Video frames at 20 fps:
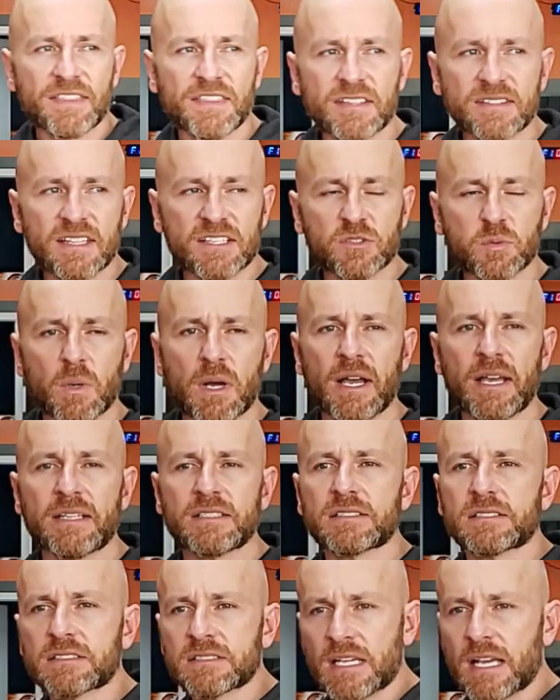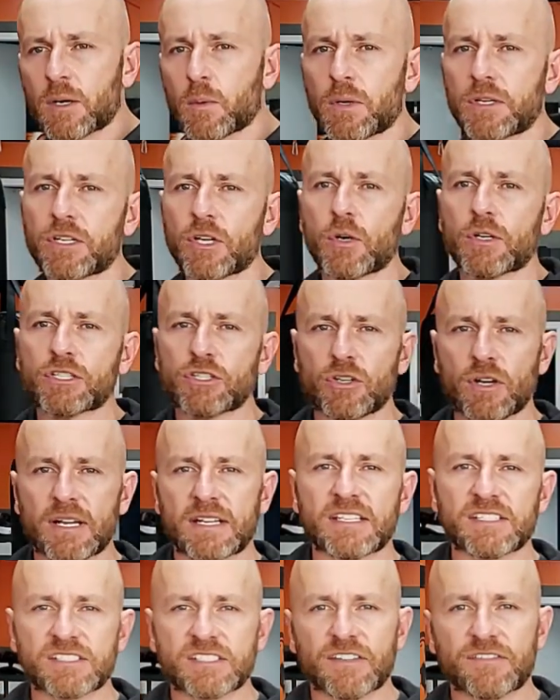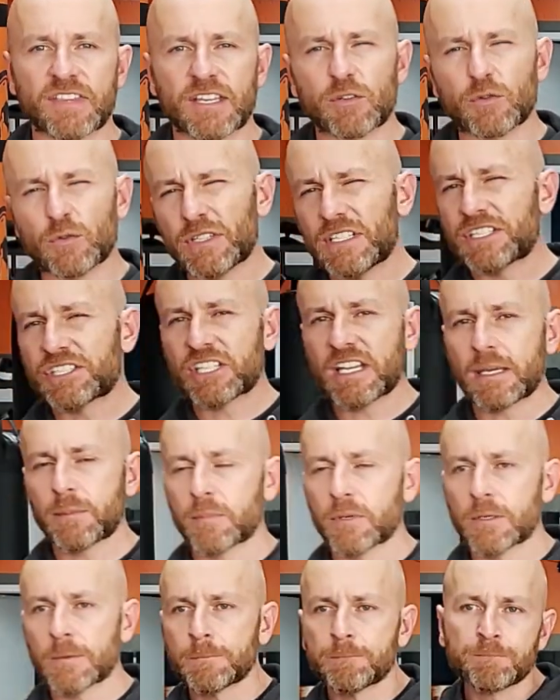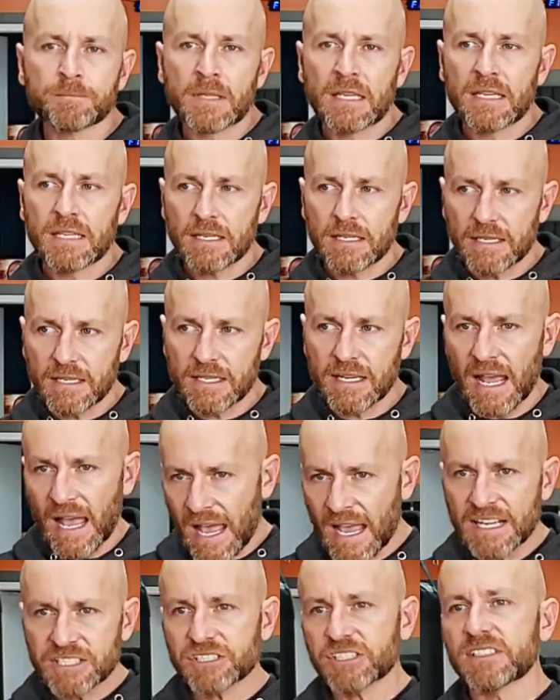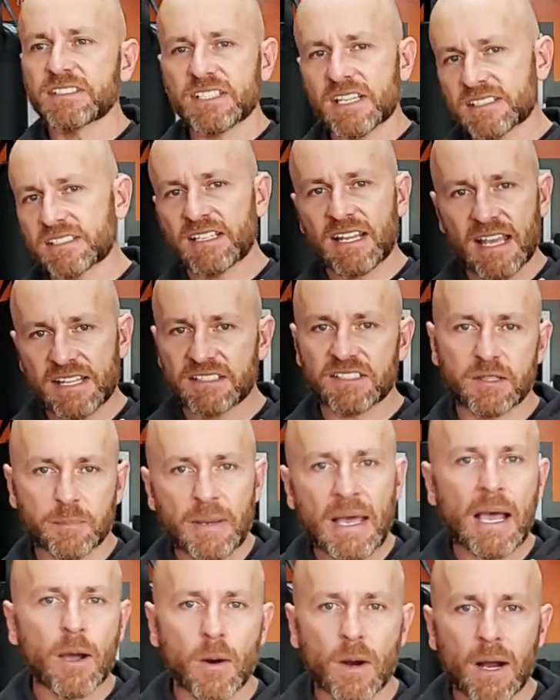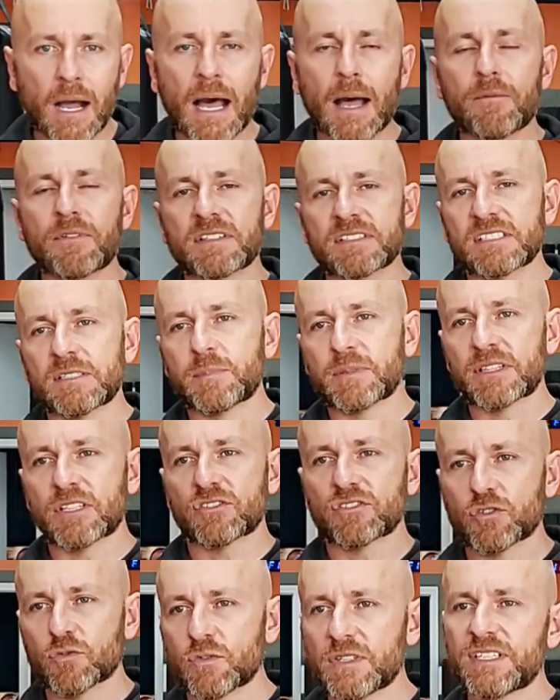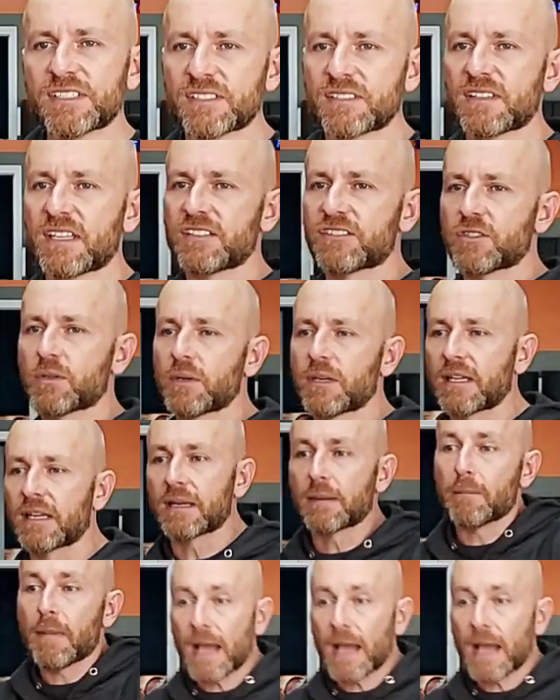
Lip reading: think that's why in Taekwondo and karate and stuff, they re-chamber. It actually doesn't add to the power, obviously, but there's a reason they do it, and in